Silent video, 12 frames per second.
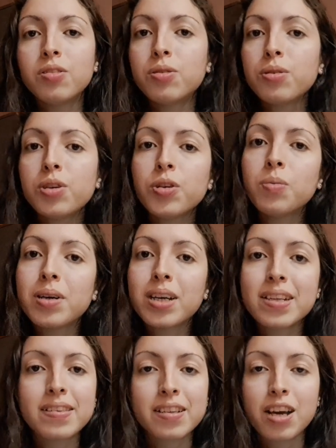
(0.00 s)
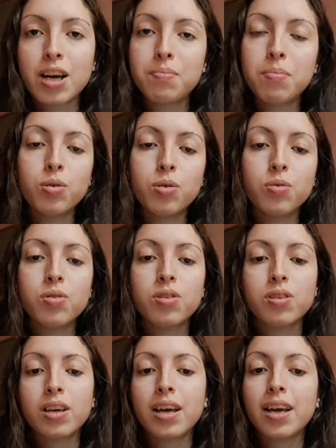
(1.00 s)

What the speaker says: Do humans have both